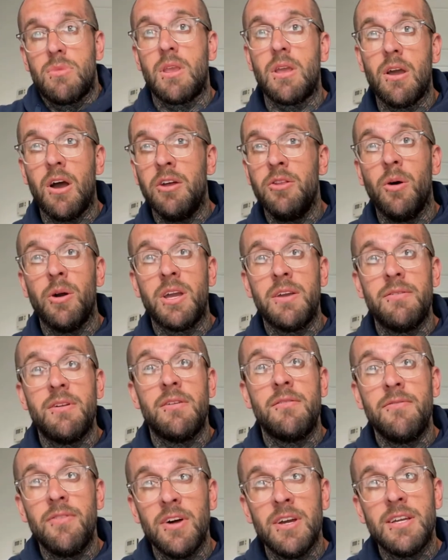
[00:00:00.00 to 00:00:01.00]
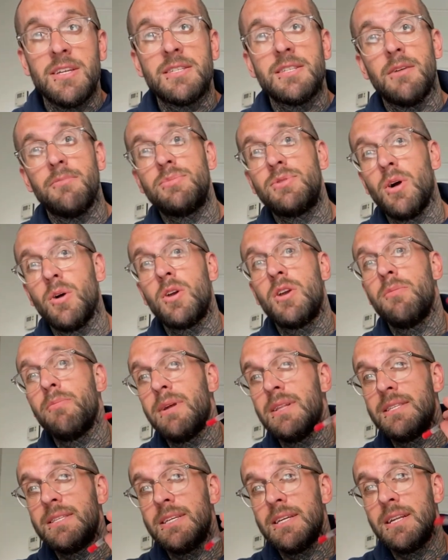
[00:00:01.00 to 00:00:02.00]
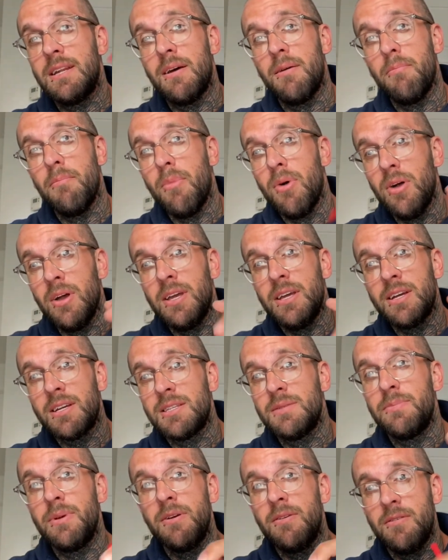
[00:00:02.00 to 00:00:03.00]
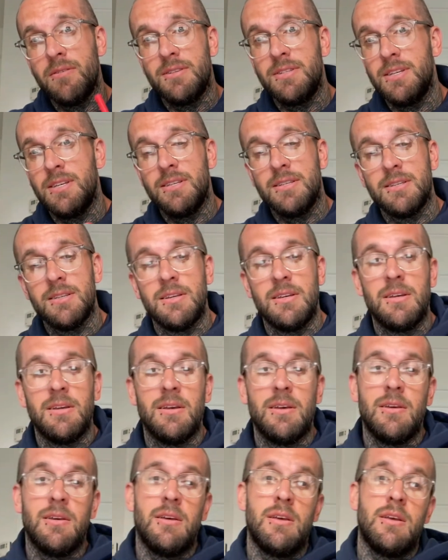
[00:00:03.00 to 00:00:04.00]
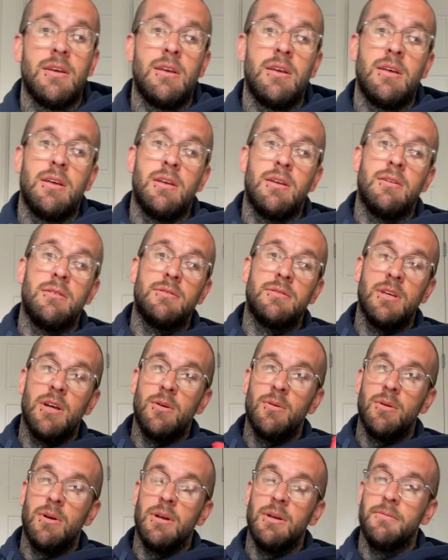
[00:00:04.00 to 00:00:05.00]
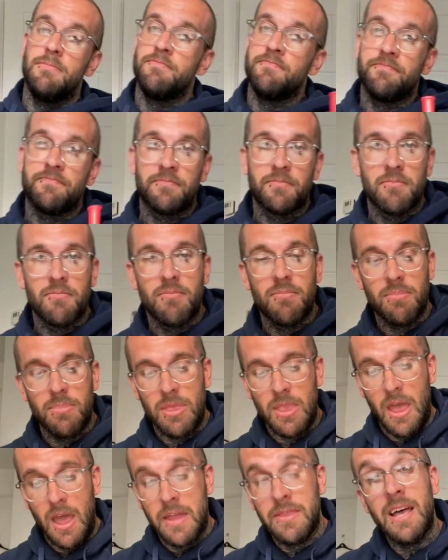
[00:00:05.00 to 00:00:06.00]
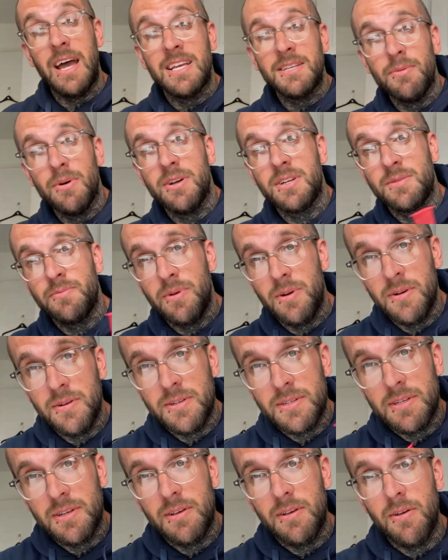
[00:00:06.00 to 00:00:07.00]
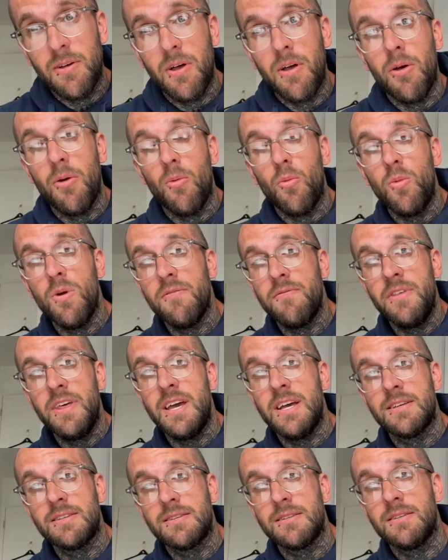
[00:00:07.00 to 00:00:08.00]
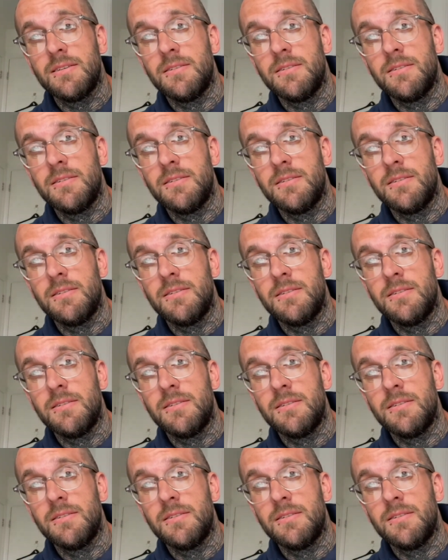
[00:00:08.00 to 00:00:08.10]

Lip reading: not giving advice. I'm documenting my experiences. So, and that is my experience with this.